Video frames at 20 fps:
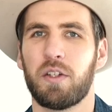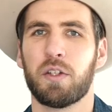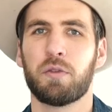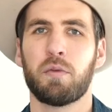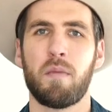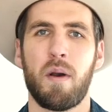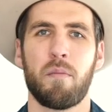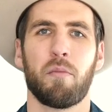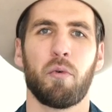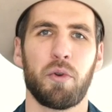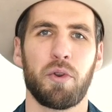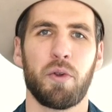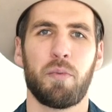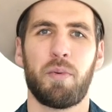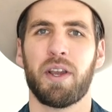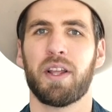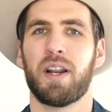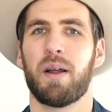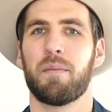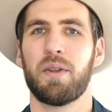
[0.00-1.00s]
So just remember when you're
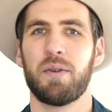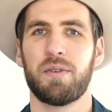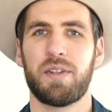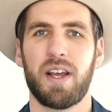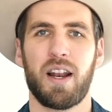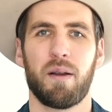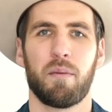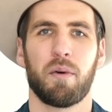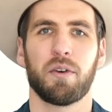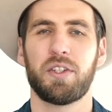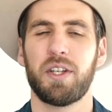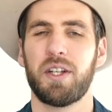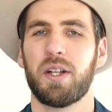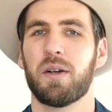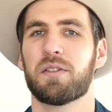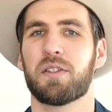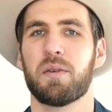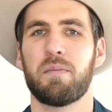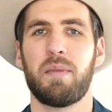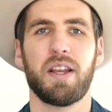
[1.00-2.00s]
picking up new denim or
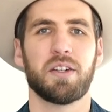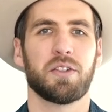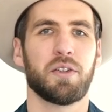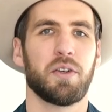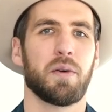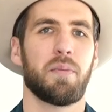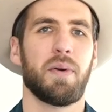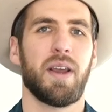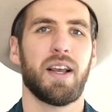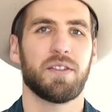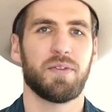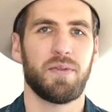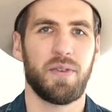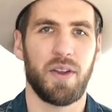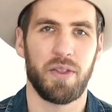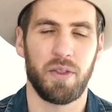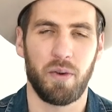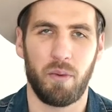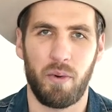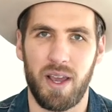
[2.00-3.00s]
chinos to make sure your pants
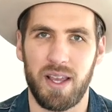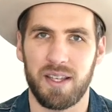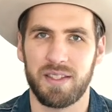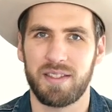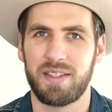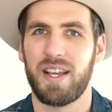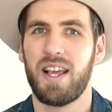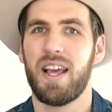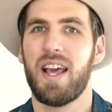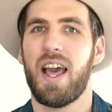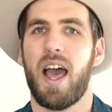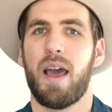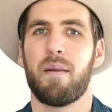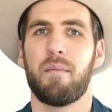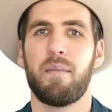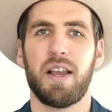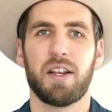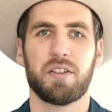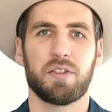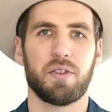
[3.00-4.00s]
fit in the waist
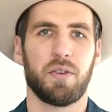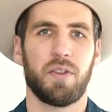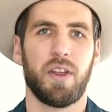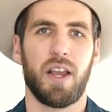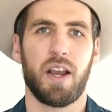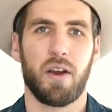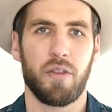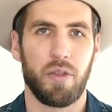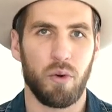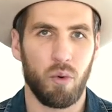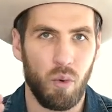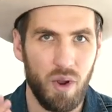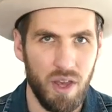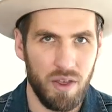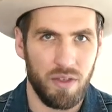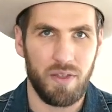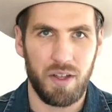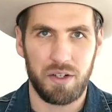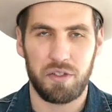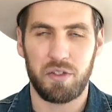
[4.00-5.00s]
and make sure they are the
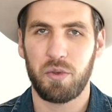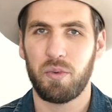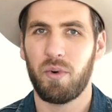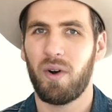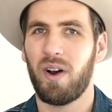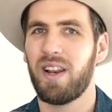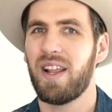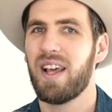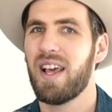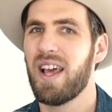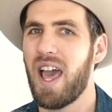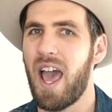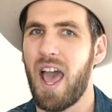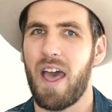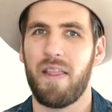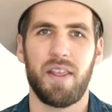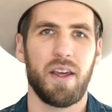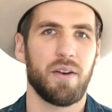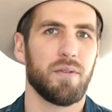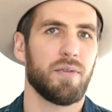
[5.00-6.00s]
width that you want
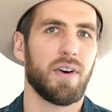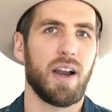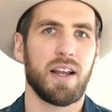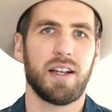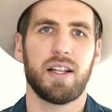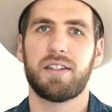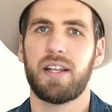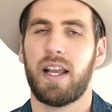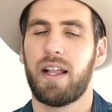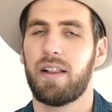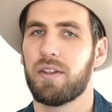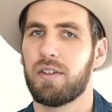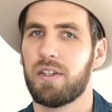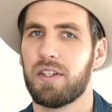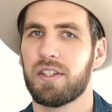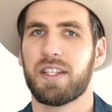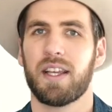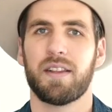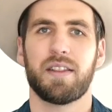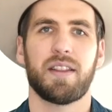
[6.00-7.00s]
and then find a tailor to
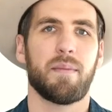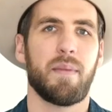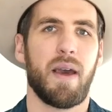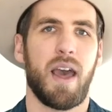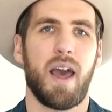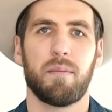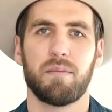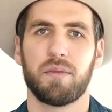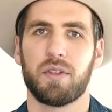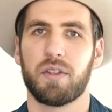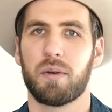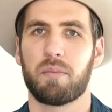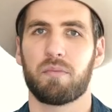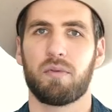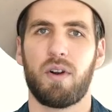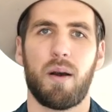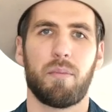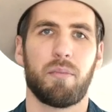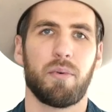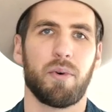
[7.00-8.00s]
just get them hemmed to the
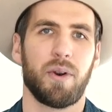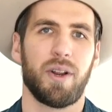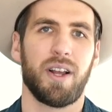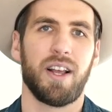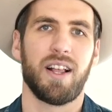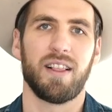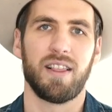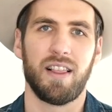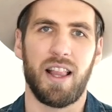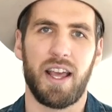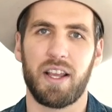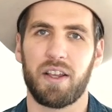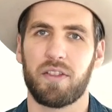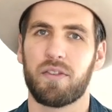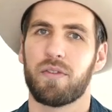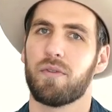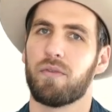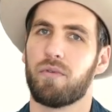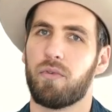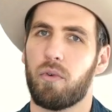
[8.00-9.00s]
proper
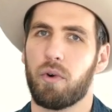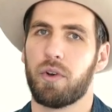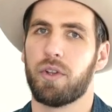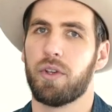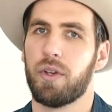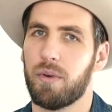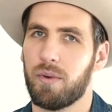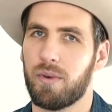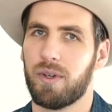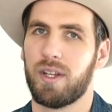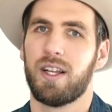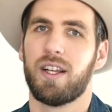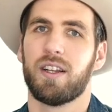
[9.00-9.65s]
length for you.